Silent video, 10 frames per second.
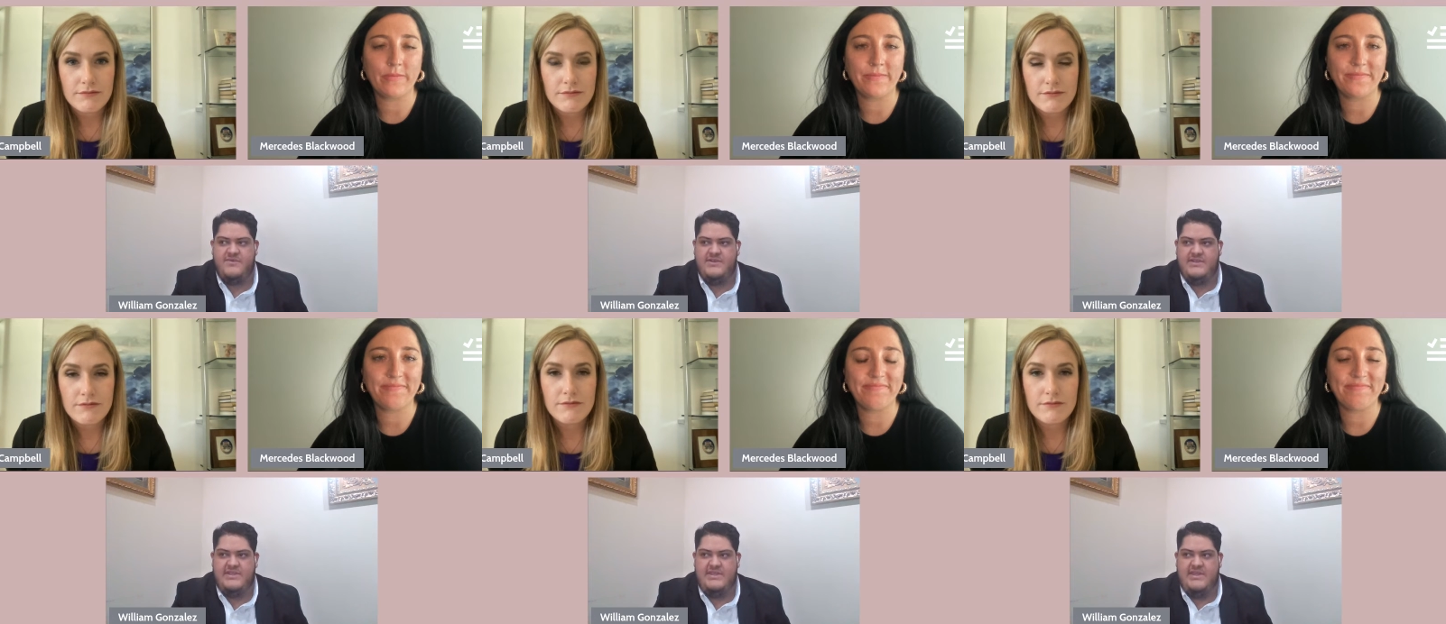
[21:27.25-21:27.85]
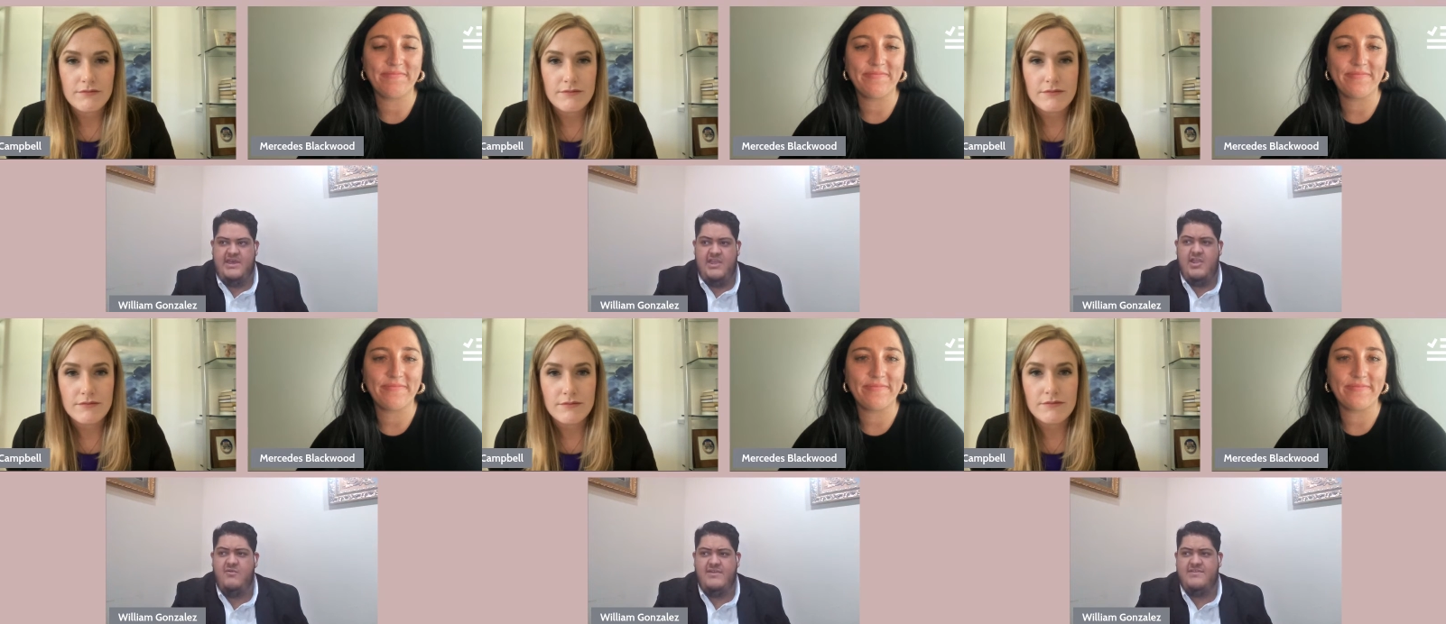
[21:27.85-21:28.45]
Speaker 1: But I
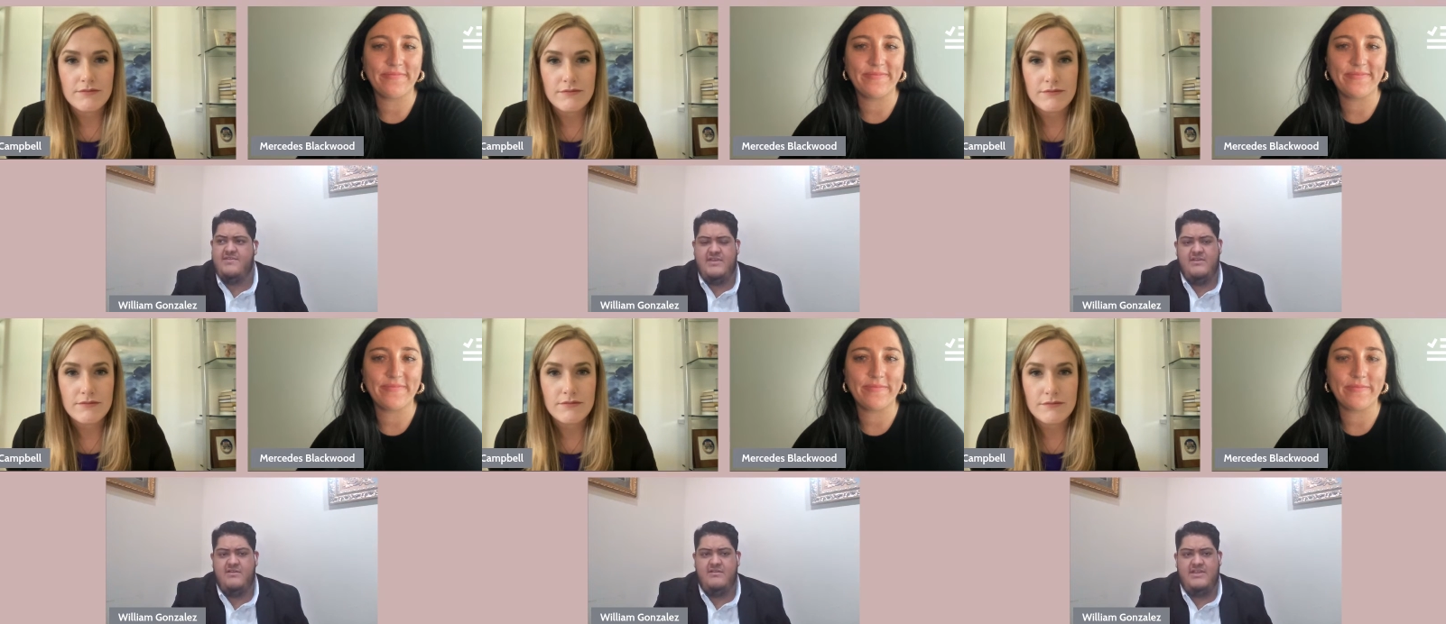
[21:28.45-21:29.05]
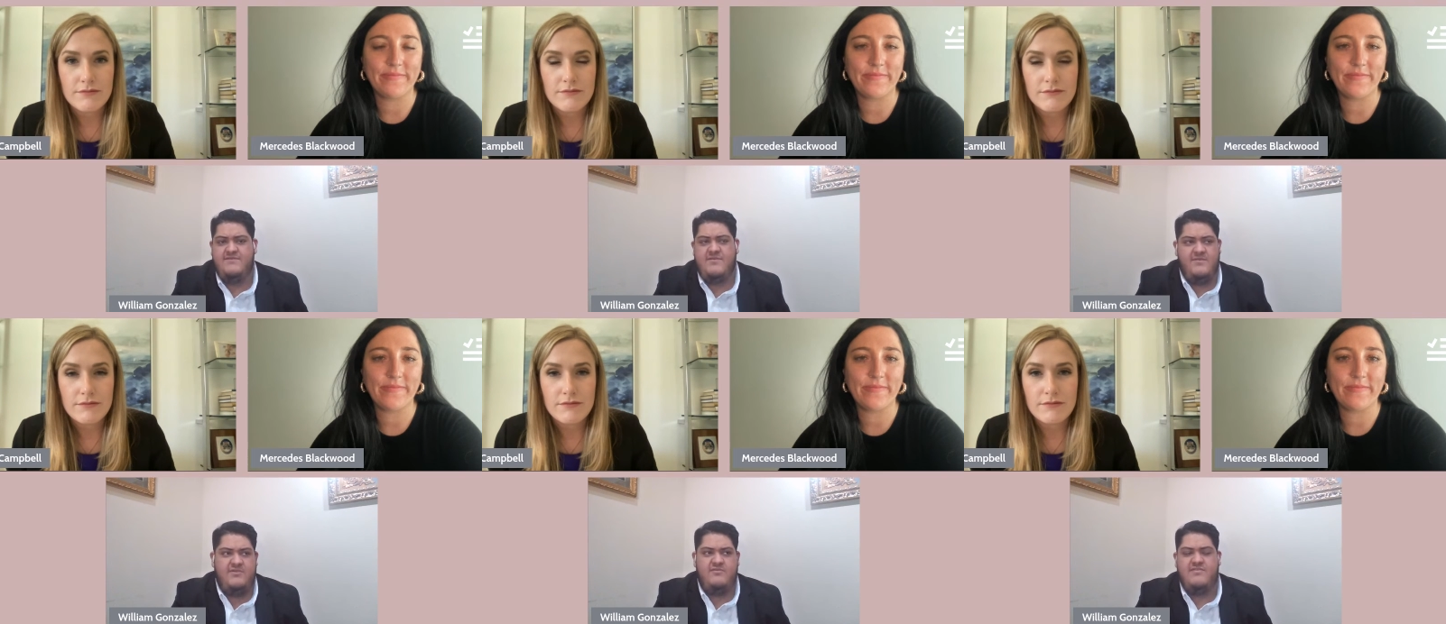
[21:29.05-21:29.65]
always tell even
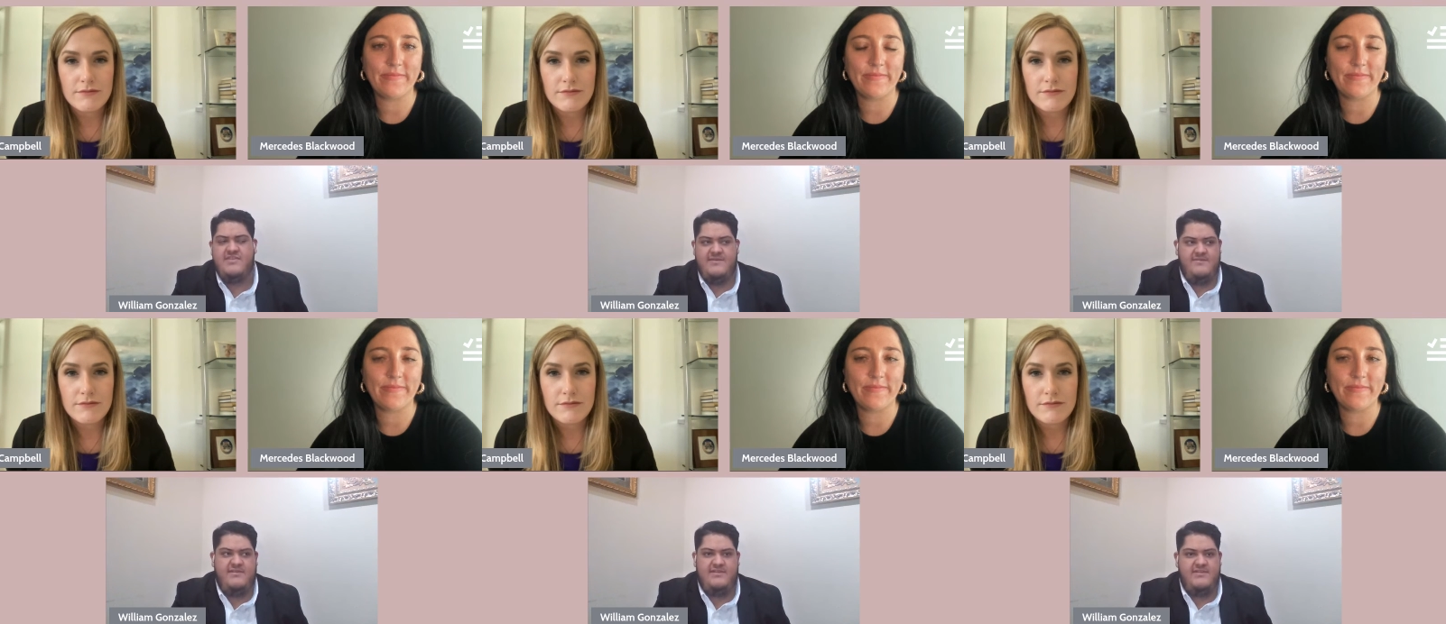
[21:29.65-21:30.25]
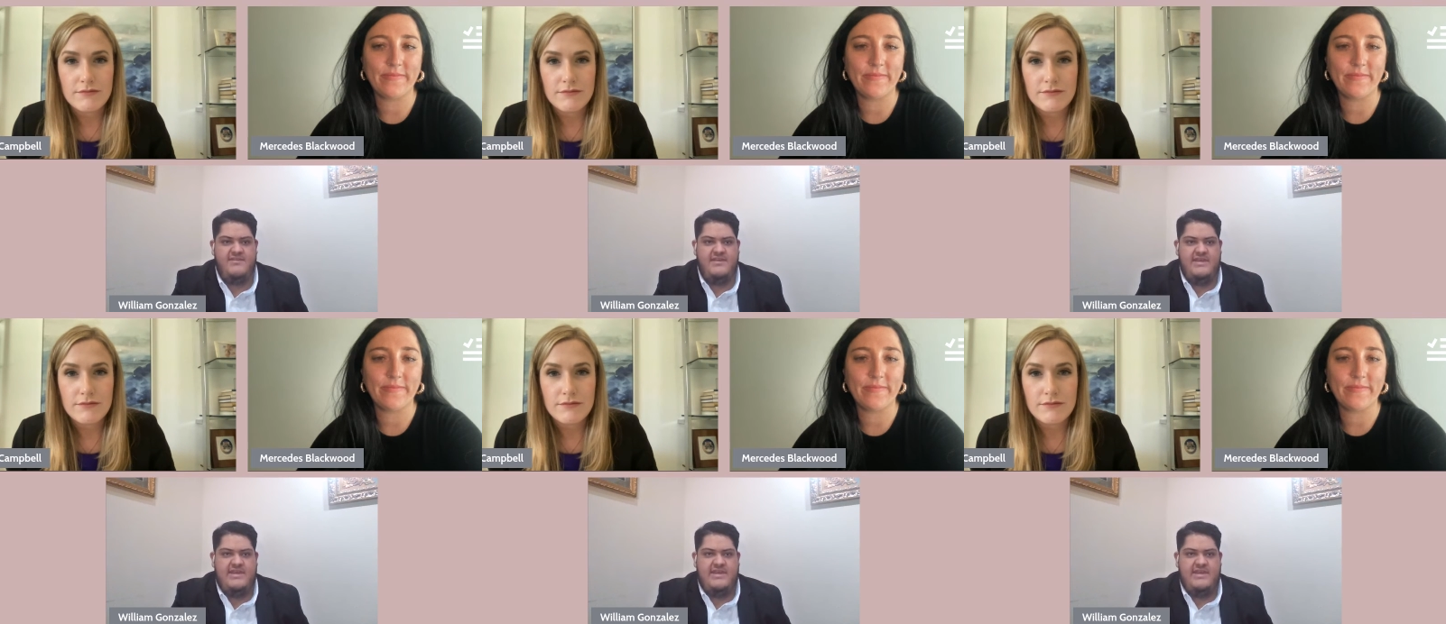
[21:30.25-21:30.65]
my own siblings